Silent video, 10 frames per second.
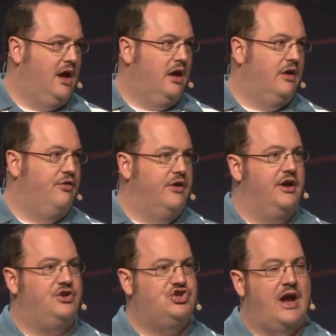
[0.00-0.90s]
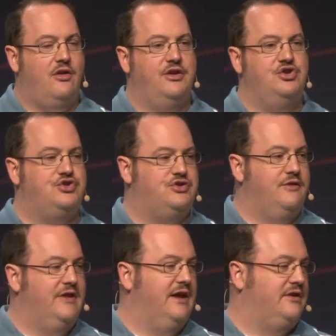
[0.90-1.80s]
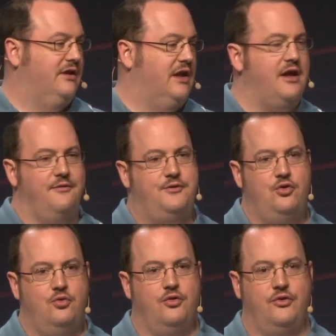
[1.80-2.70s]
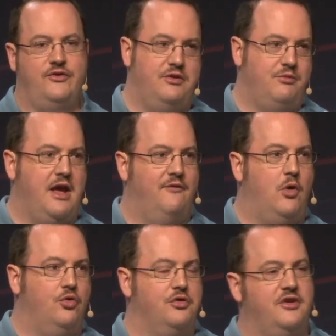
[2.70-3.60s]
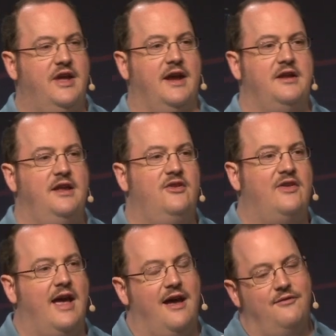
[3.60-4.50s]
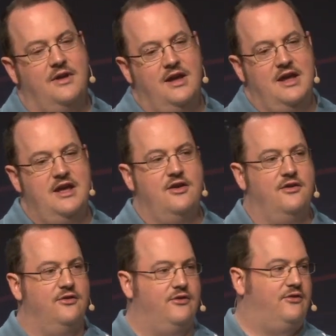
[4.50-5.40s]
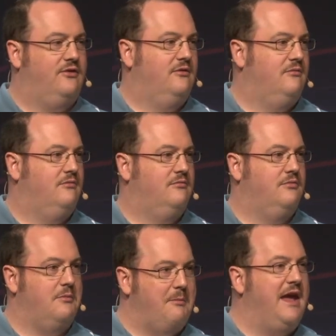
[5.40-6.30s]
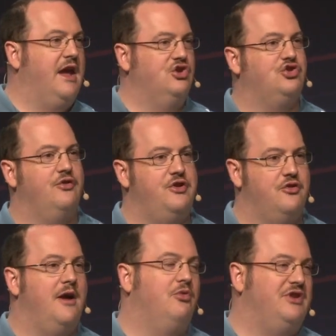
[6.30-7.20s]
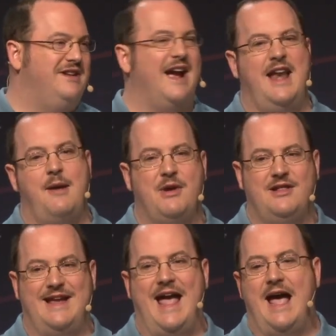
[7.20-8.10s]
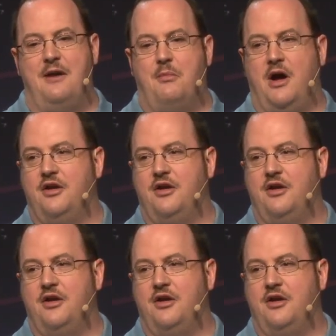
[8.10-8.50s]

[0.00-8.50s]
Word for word: The challenge that a lot of tools and kind of older techniques have is making sure that you're able to dynamically add